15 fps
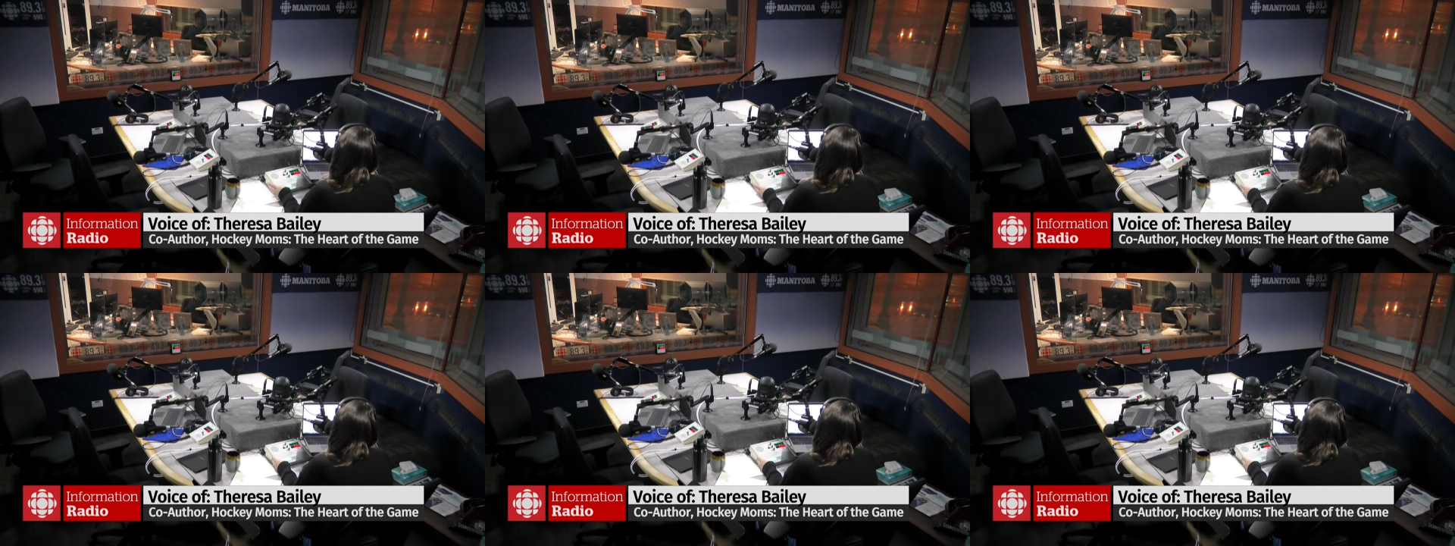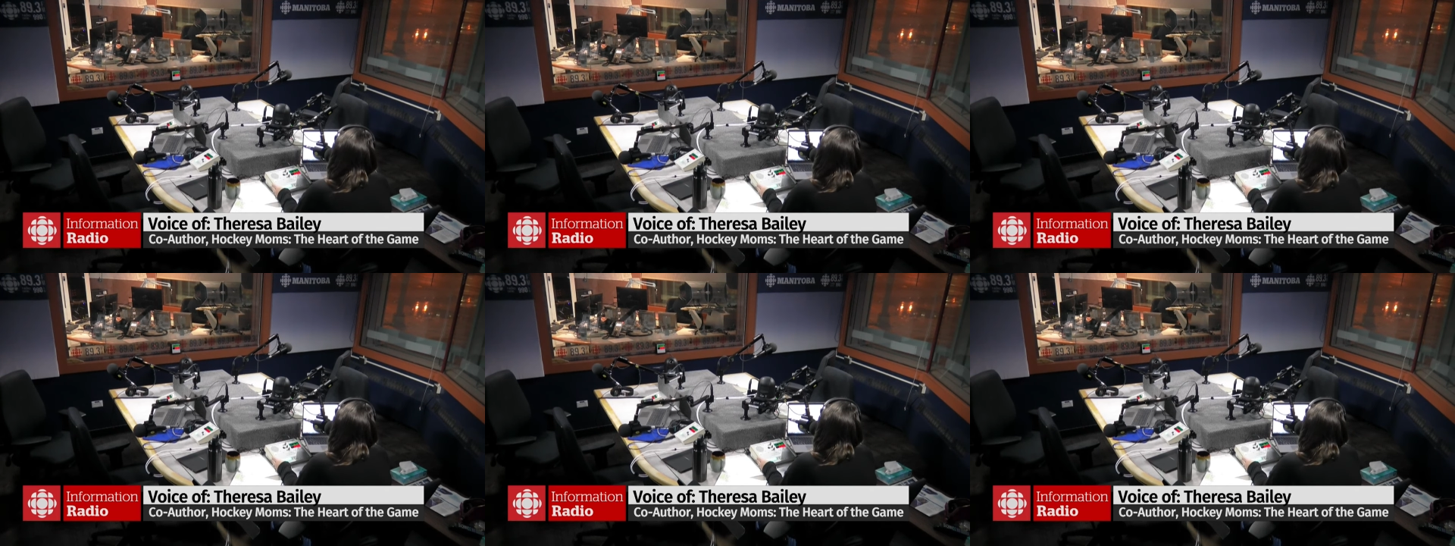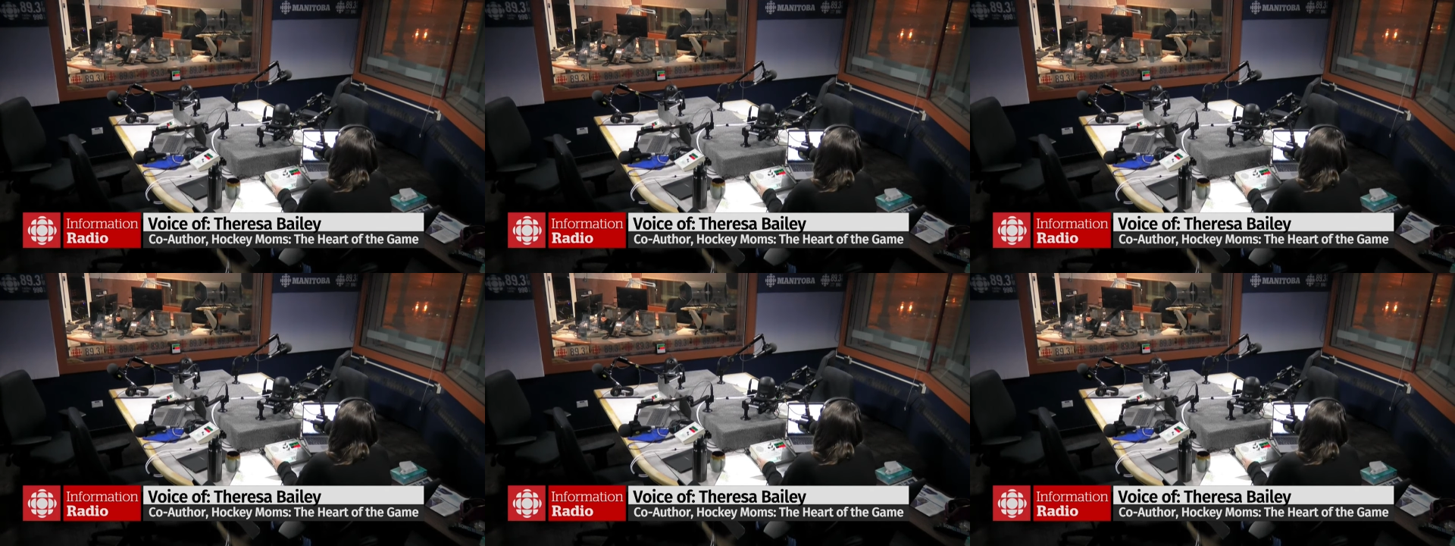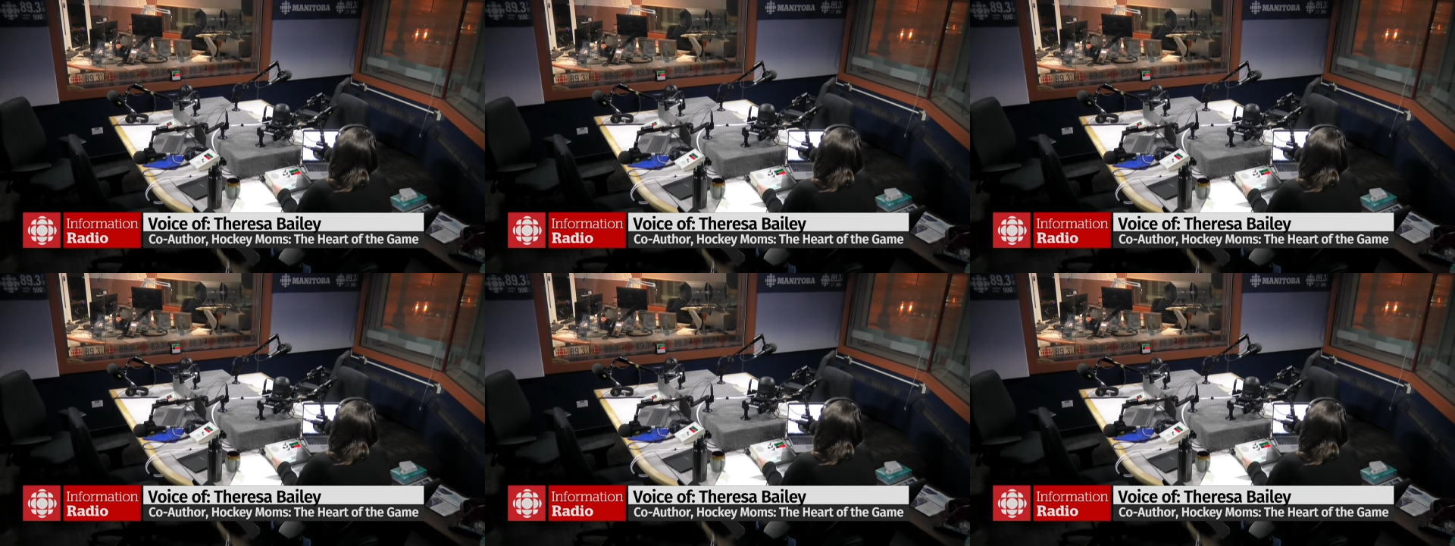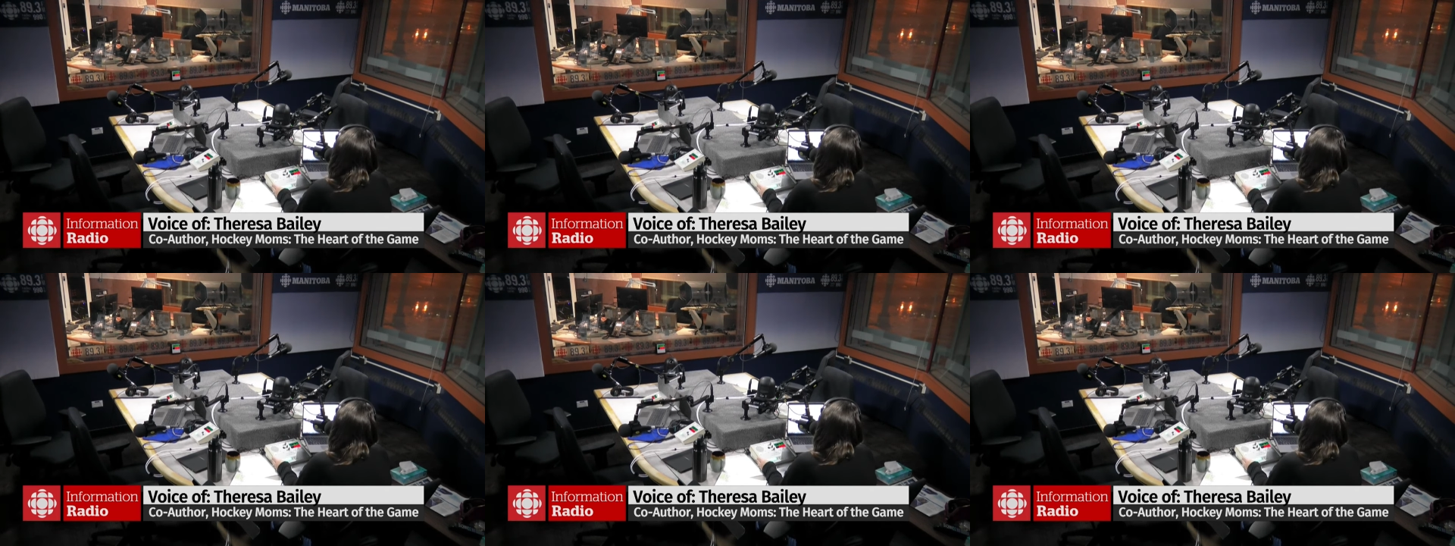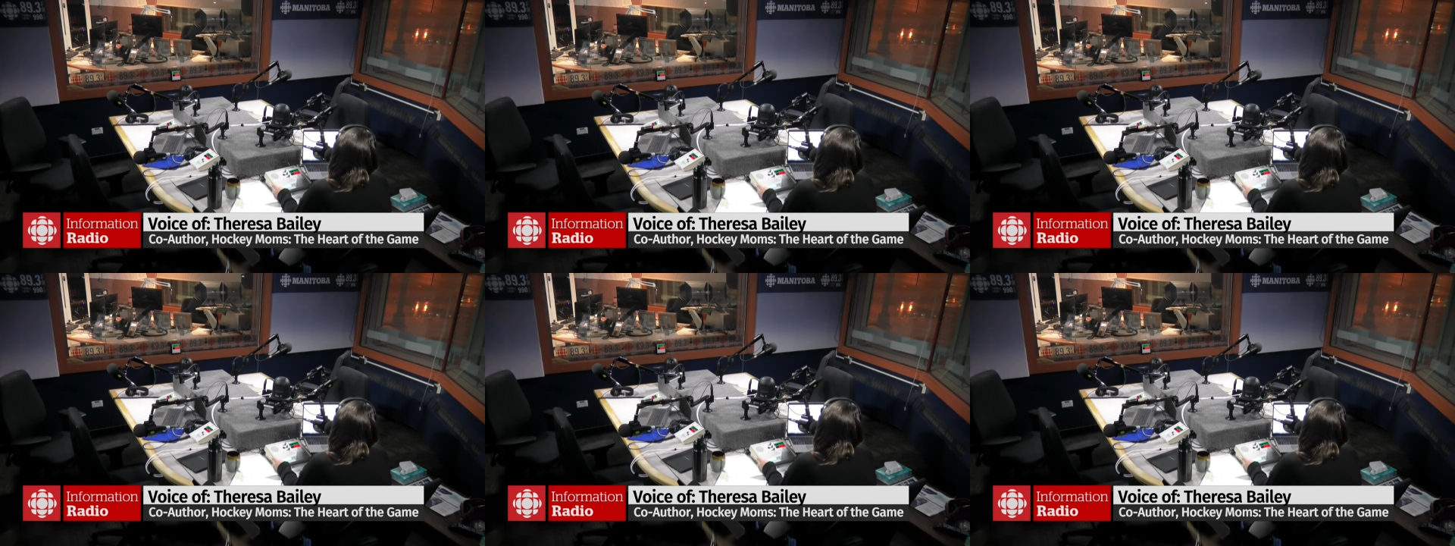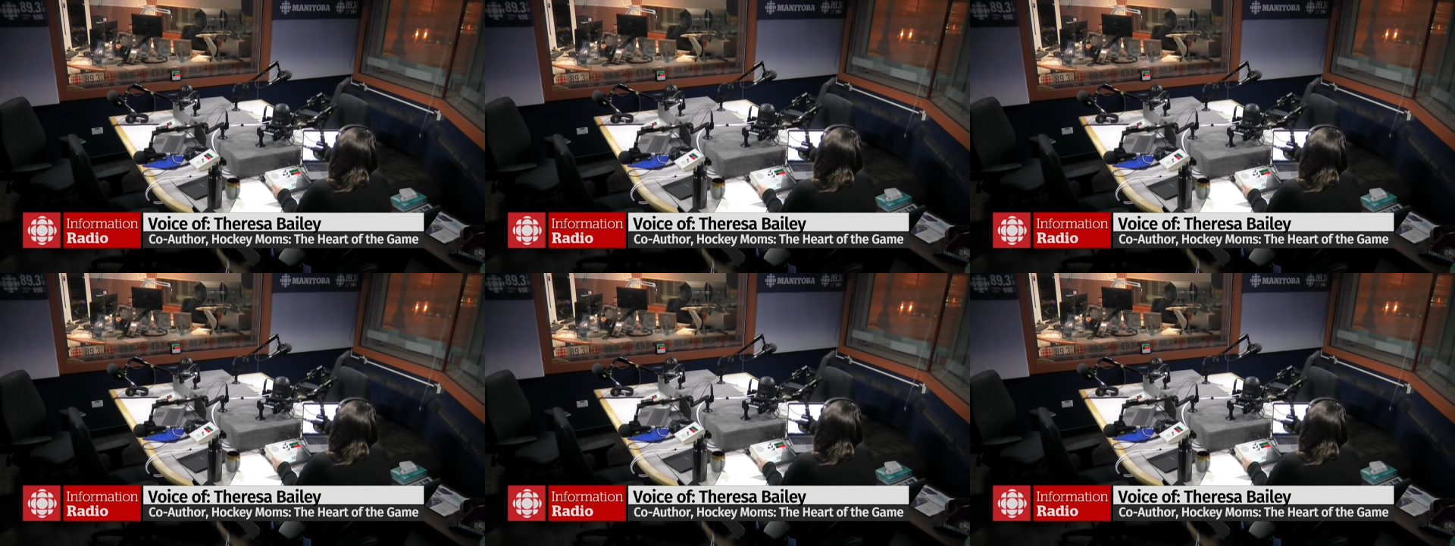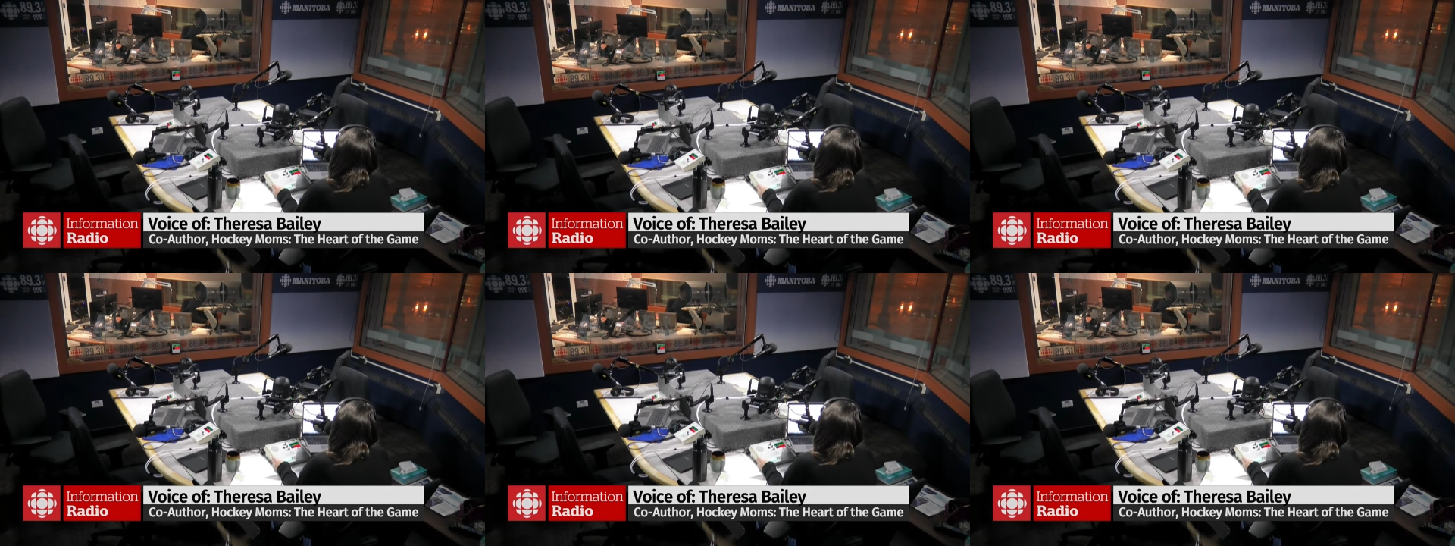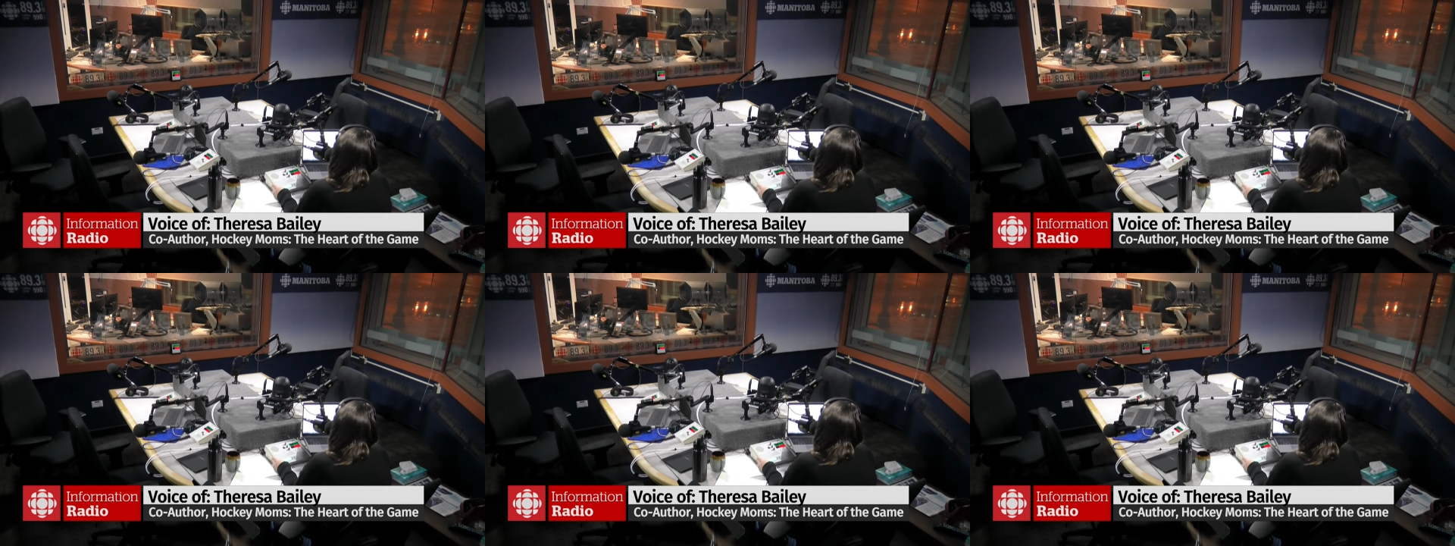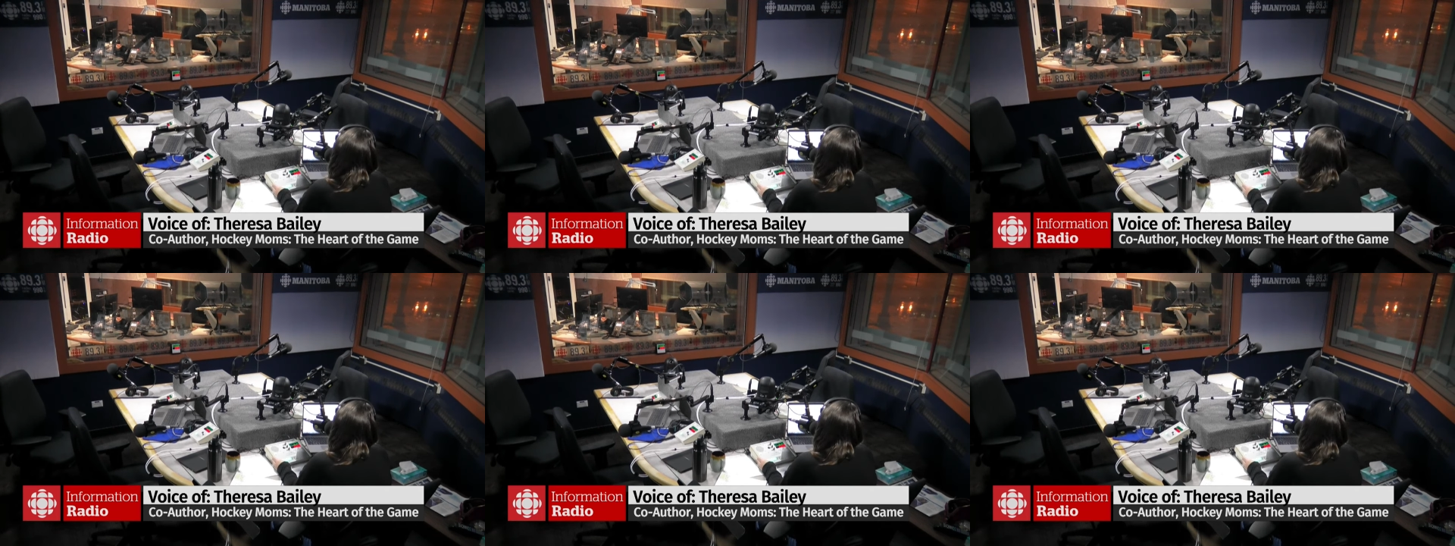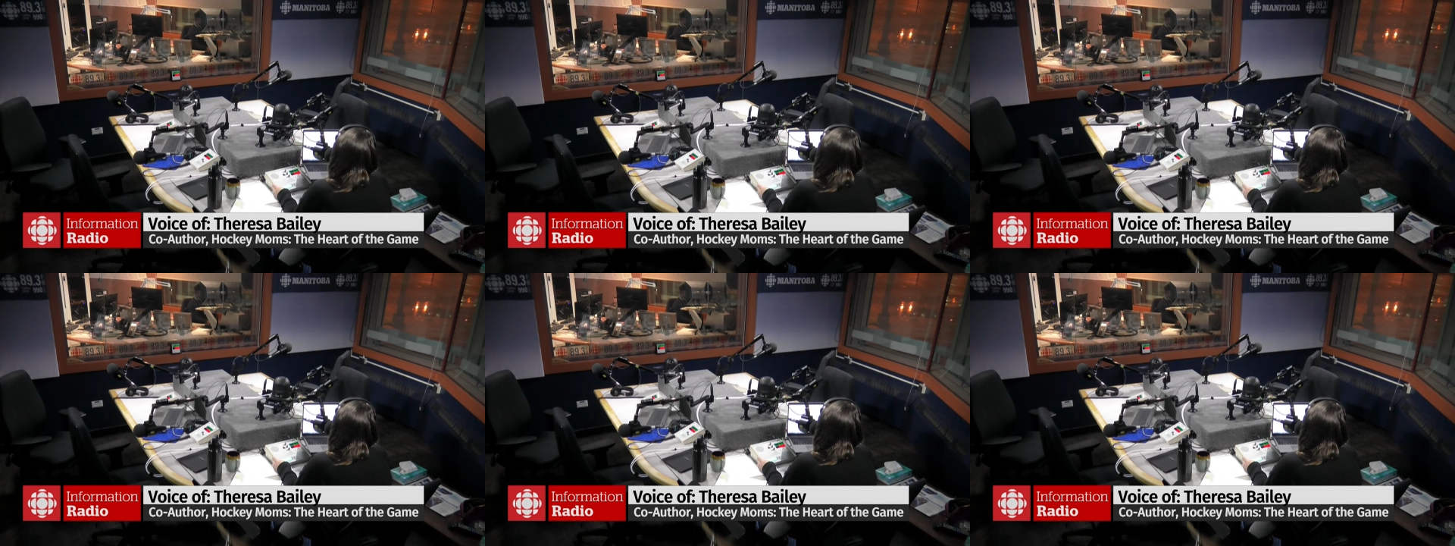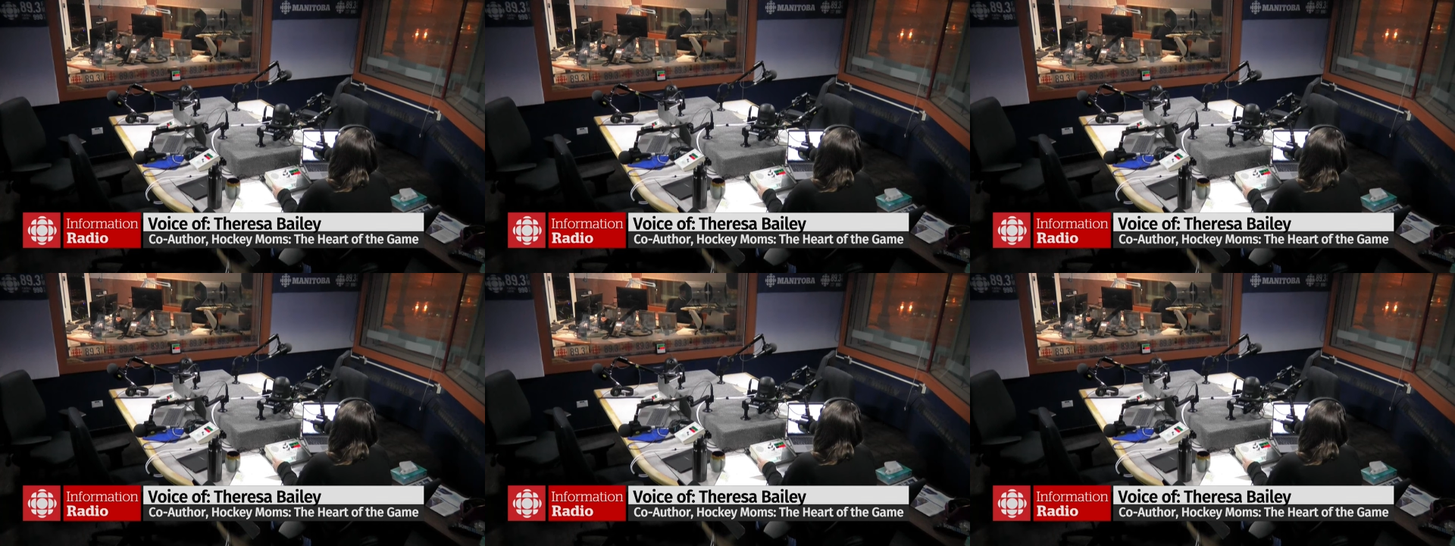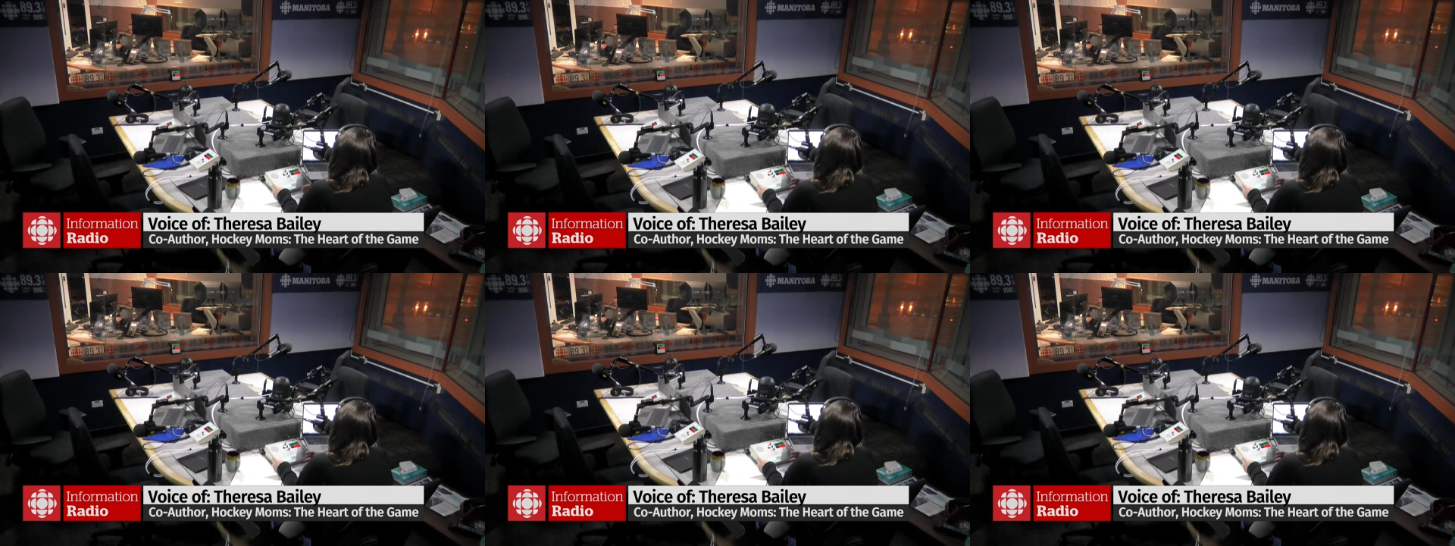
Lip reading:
[unreadable: no face in view]